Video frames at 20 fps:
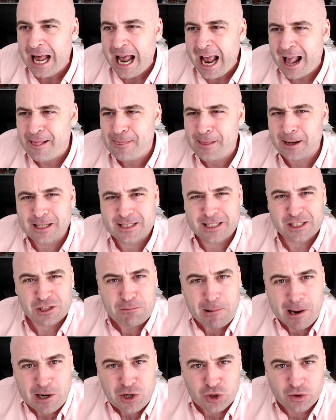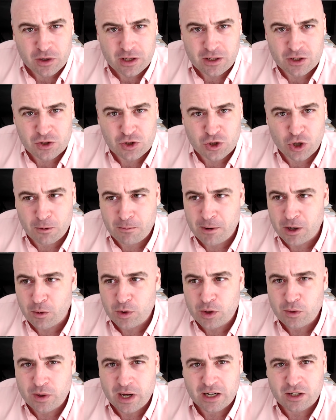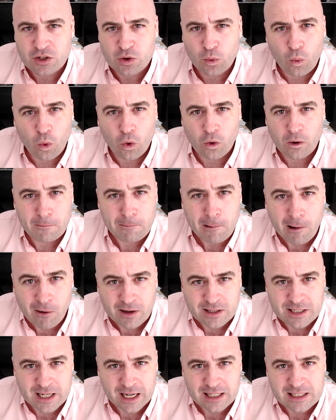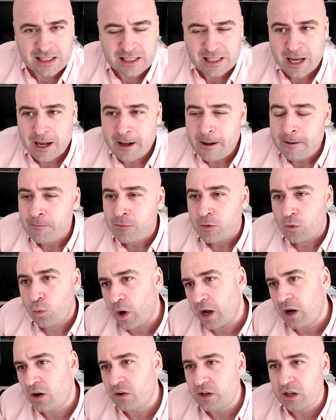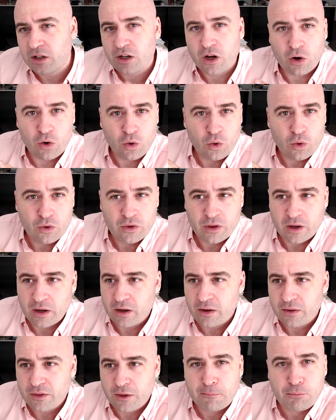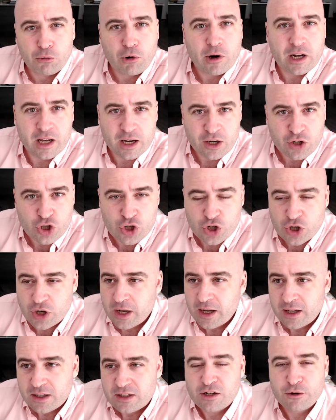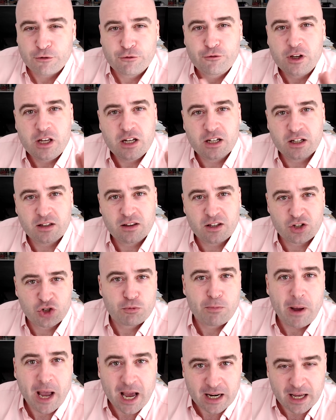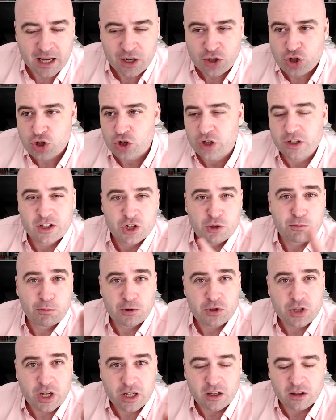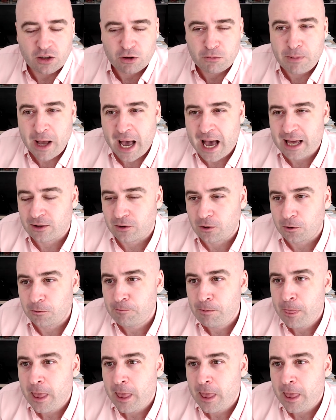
And then it's especially disturbing when you get into war and politics. Well, the British defeated the Spanish in this particular battle,